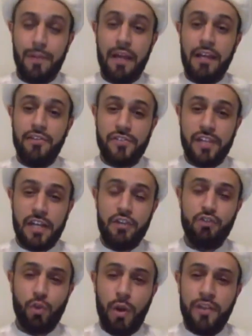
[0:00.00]
a place
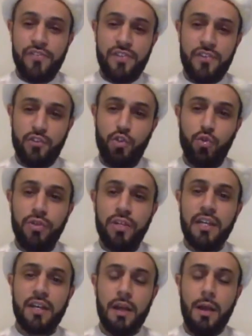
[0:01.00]
that enjoys this
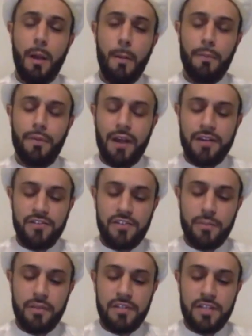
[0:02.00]
unique
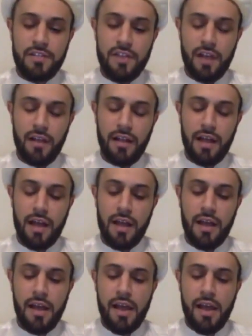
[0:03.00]
proximity to Allah.